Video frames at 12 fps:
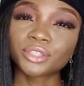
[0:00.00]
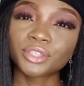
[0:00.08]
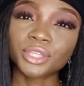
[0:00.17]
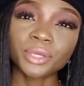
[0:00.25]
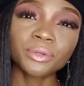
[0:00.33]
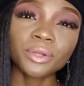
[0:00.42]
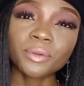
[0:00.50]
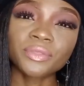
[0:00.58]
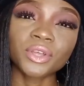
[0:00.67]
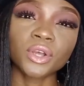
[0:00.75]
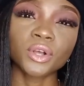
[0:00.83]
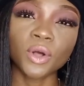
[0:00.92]
Do you know
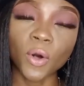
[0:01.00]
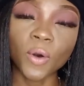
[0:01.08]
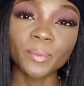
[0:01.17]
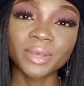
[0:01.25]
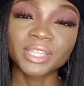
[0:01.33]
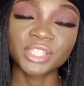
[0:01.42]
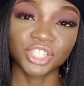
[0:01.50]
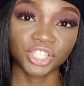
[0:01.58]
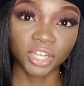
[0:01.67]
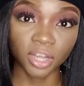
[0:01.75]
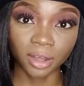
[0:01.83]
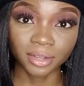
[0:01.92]
the comments
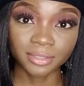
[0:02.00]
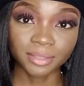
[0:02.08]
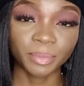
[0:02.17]
she got?